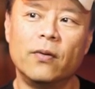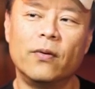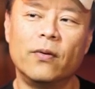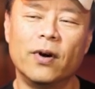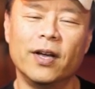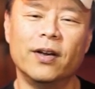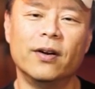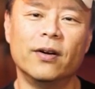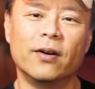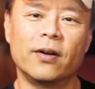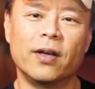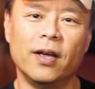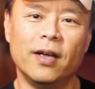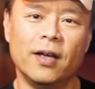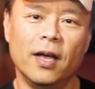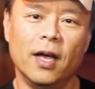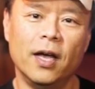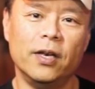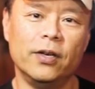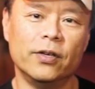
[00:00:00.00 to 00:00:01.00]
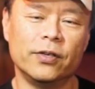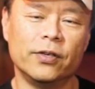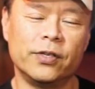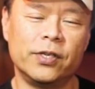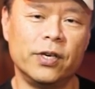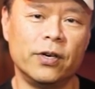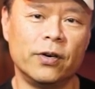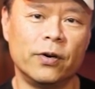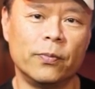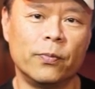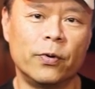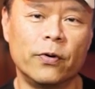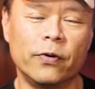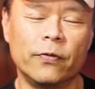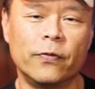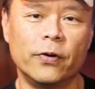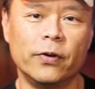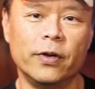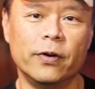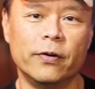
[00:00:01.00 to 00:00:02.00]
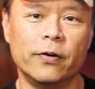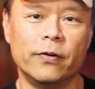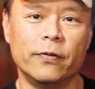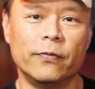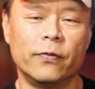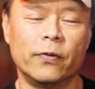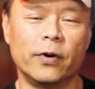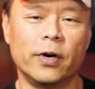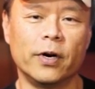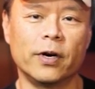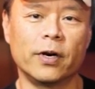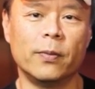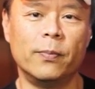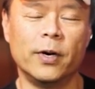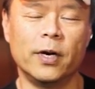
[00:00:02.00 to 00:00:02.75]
Right, okay. And you'll see her portfolio of work.